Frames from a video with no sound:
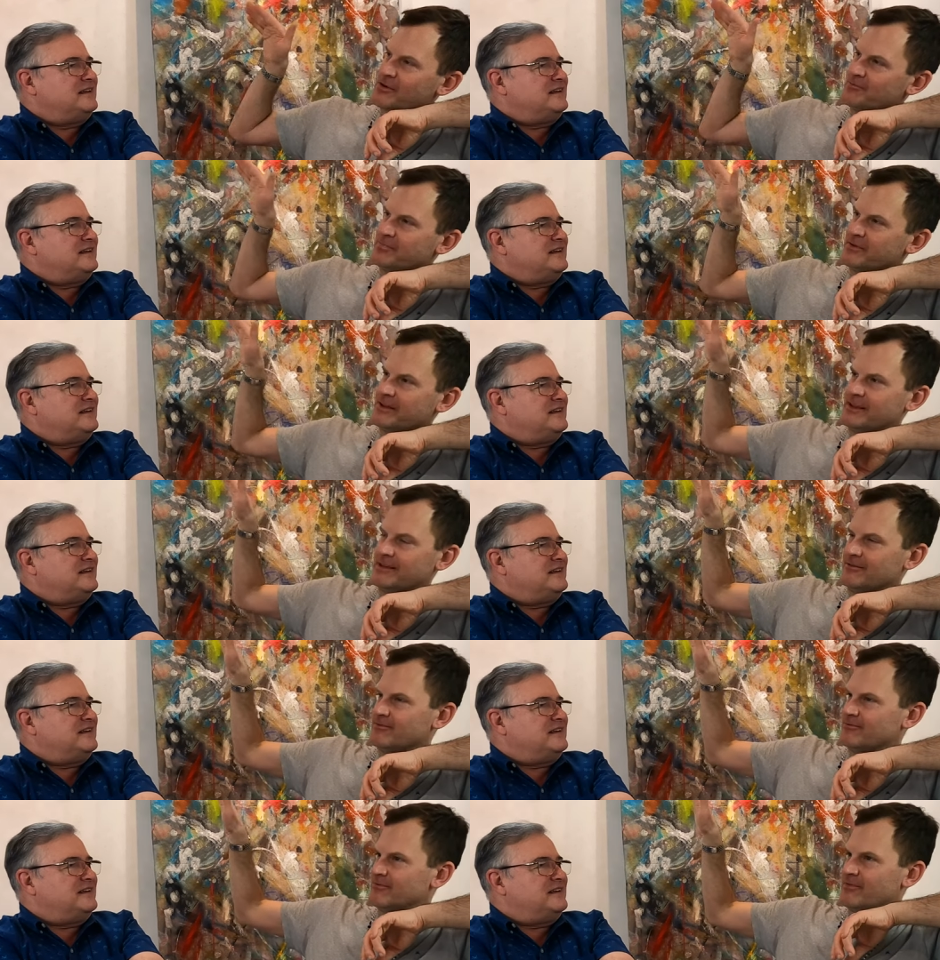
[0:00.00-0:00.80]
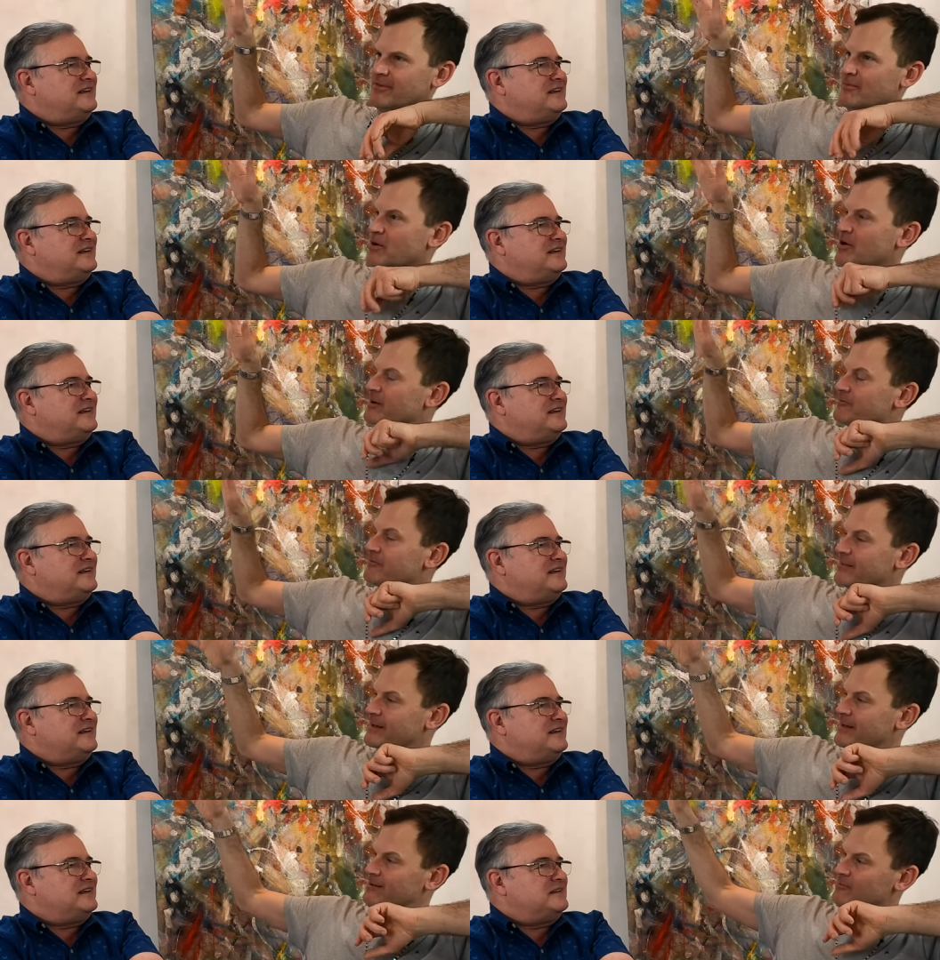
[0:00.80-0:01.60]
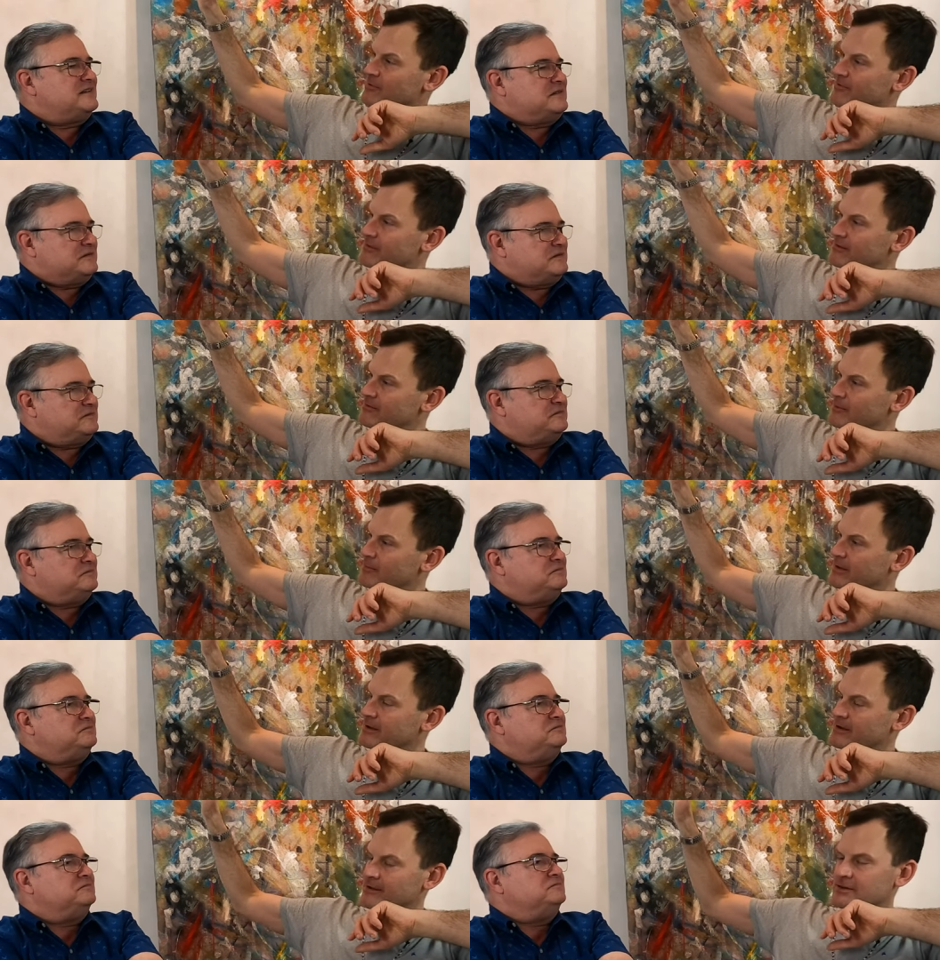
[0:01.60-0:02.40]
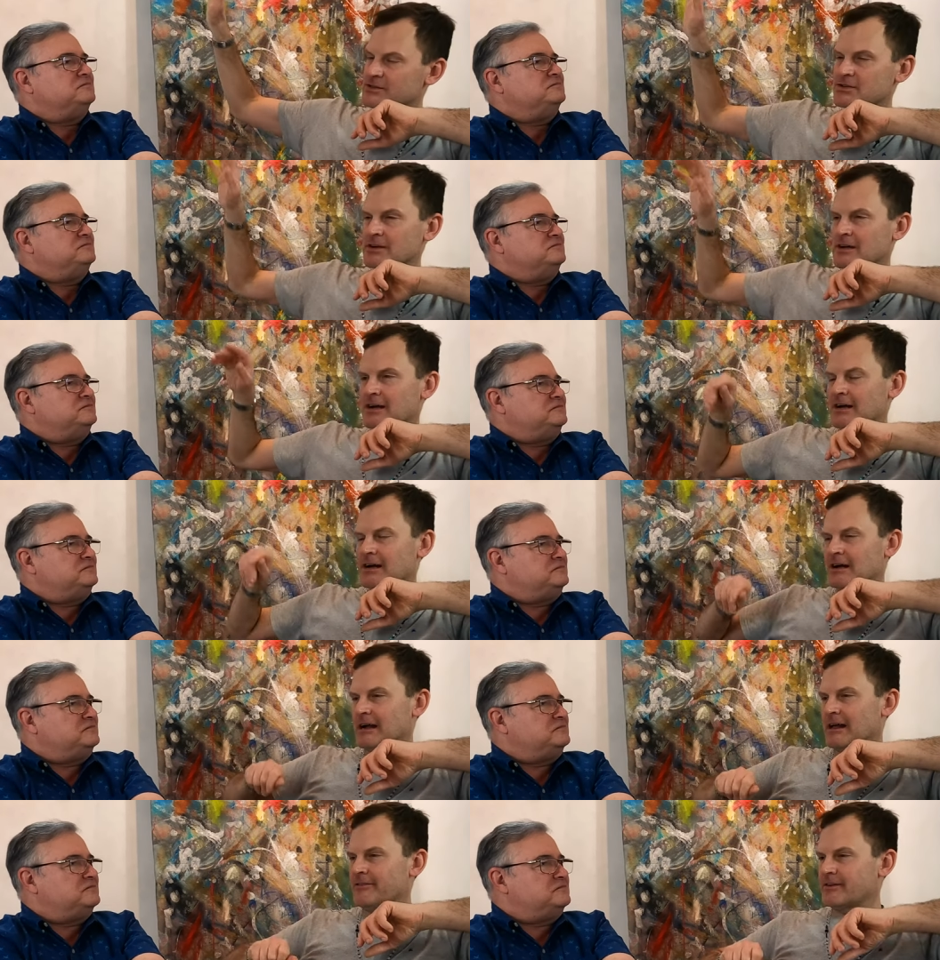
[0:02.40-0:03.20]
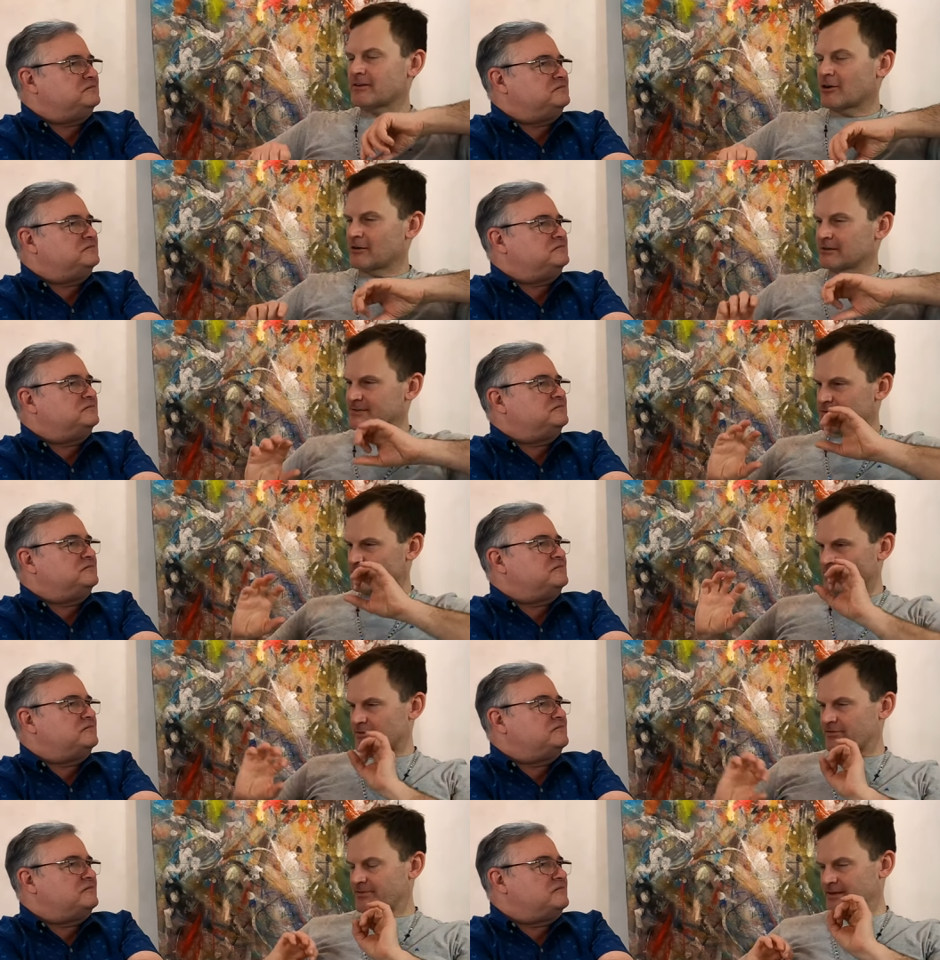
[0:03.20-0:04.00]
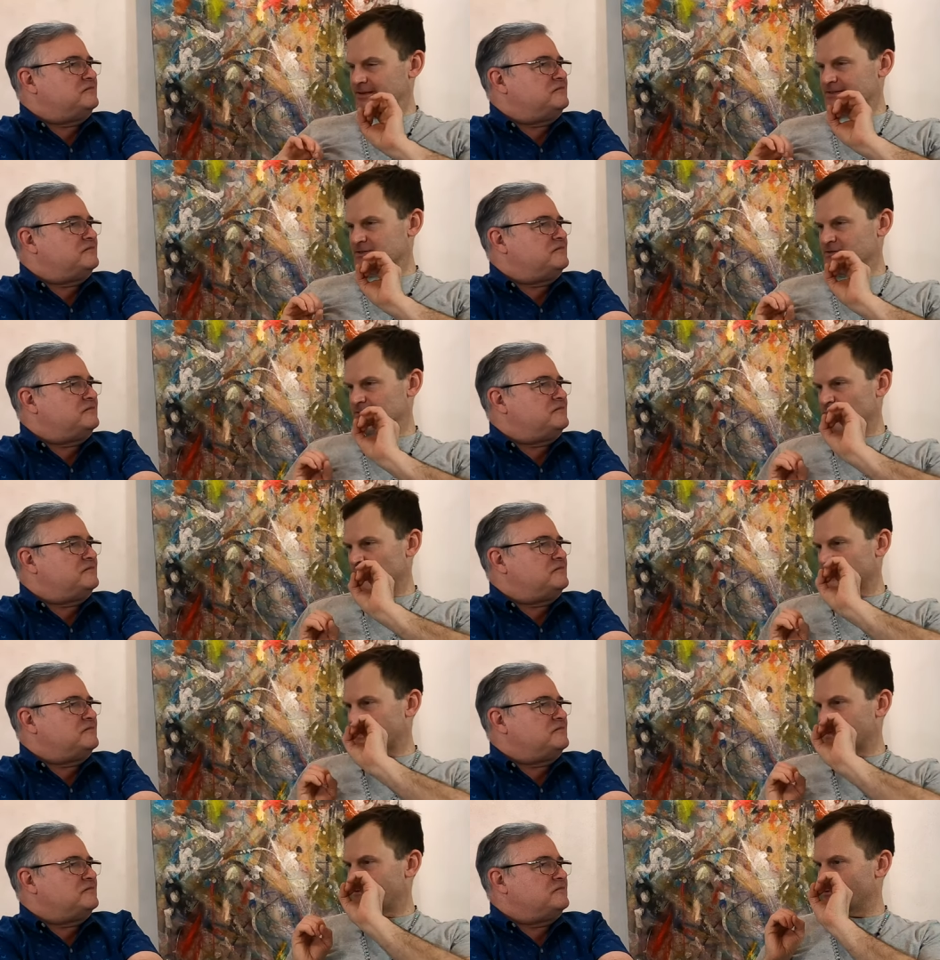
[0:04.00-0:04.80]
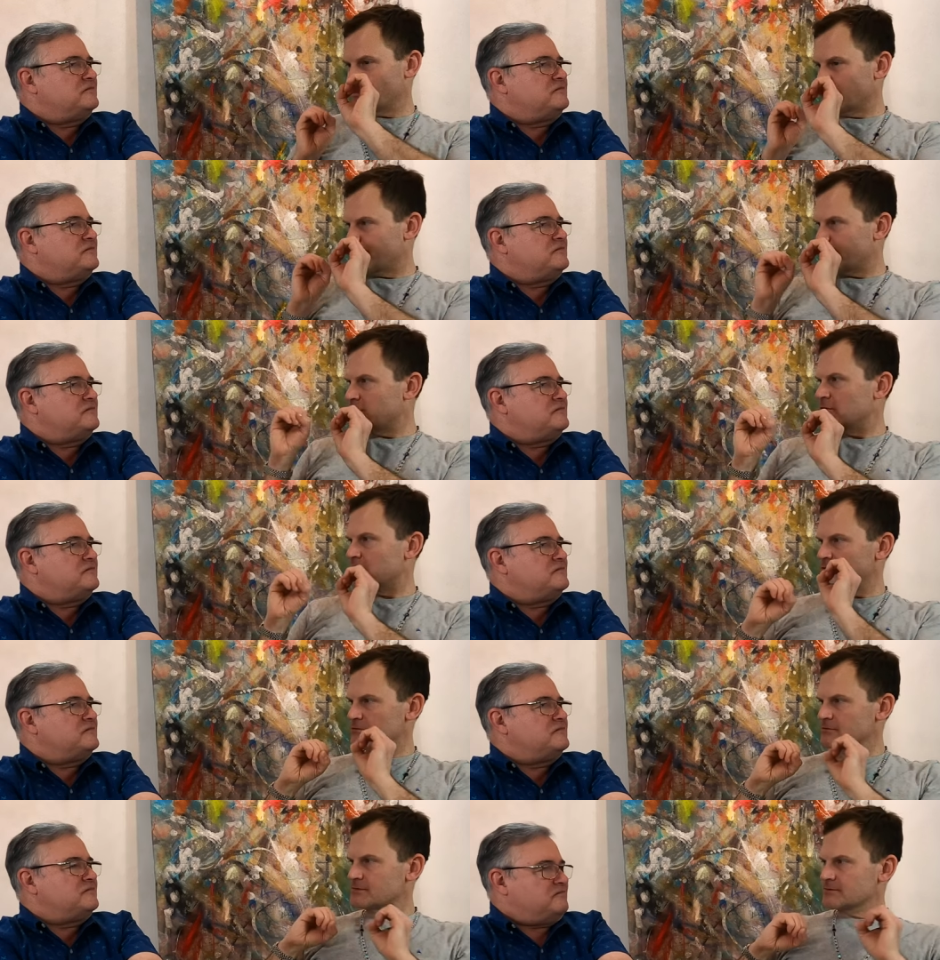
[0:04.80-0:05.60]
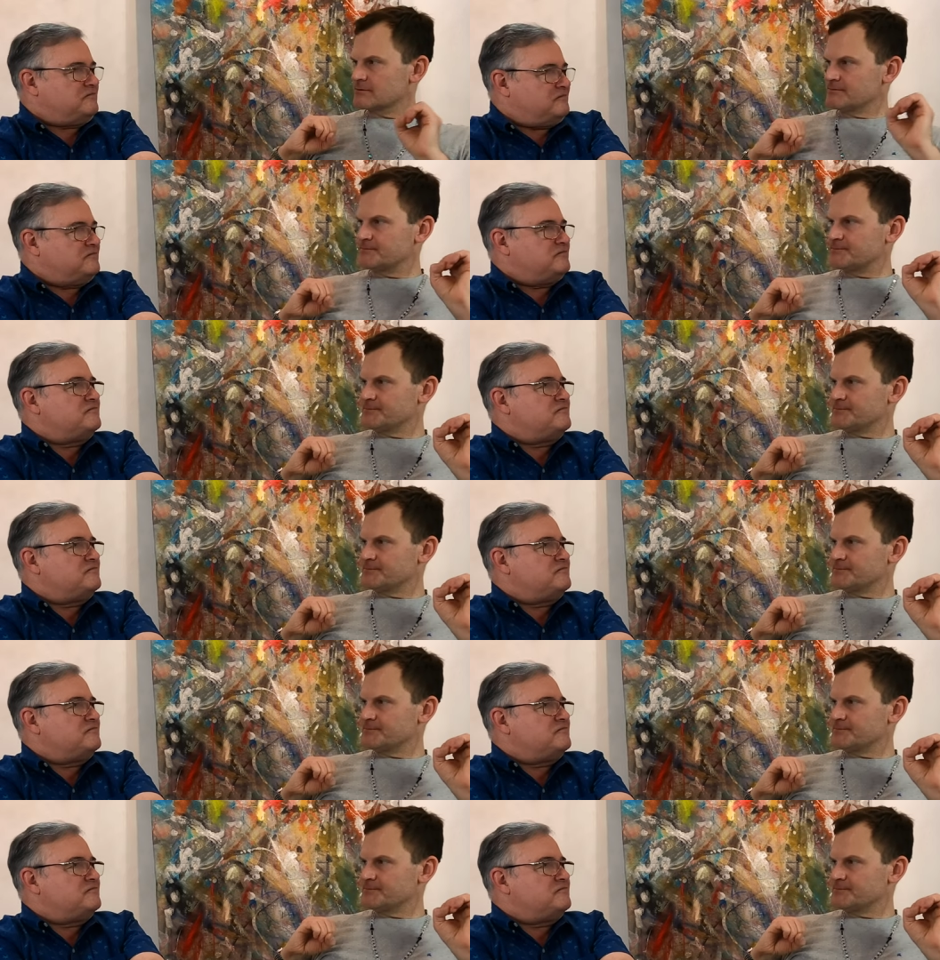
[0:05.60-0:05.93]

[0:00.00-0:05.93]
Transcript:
Speaker 1: could be the American flag within the page. And then also with this, we're going to have little pearls.